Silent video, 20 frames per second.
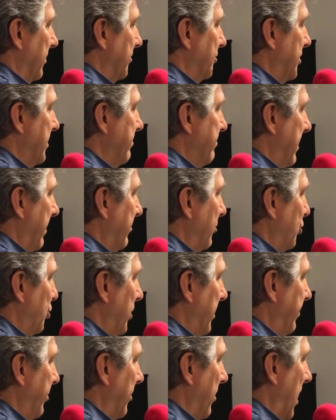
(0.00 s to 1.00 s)
gym
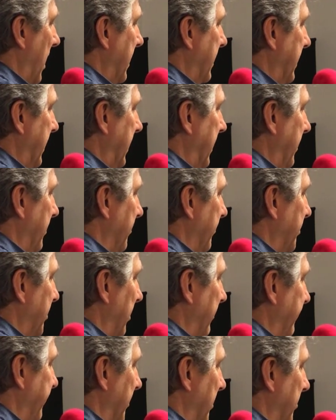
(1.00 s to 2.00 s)
membership, her ID, and her
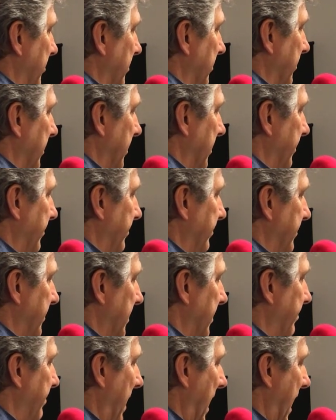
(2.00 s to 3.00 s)
cell phone are in
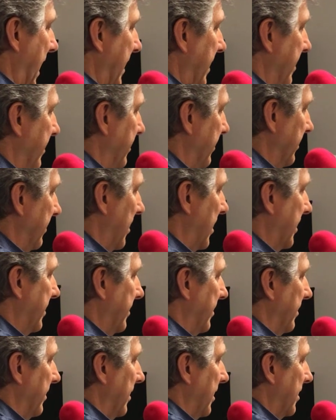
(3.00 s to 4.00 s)
a bag, locked
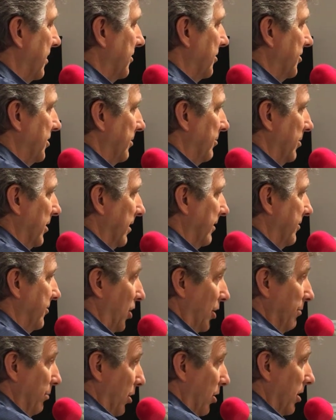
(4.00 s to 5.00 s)
in a locker somewhere that's
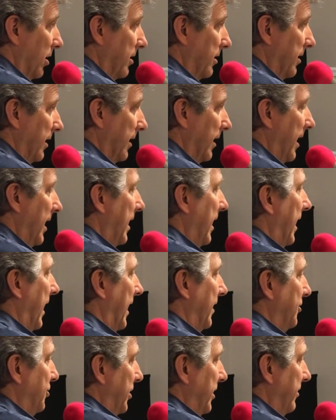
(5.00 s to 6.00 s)
unmarked,
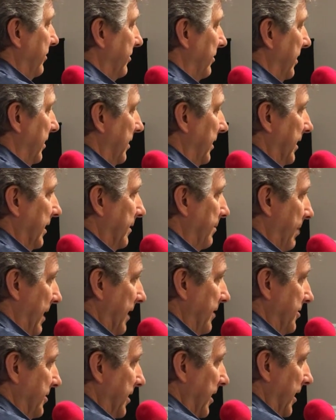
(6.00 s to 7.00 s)
and she's
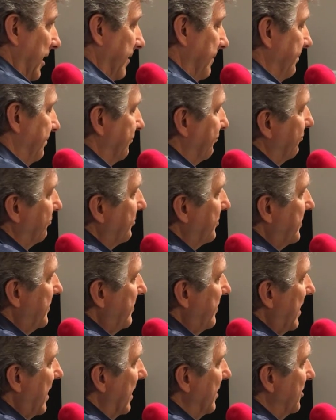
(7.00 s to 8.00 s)
incapacitated.
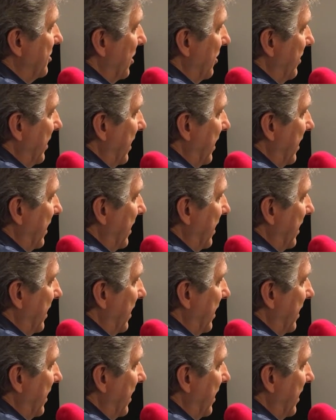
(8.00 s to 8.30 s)
And so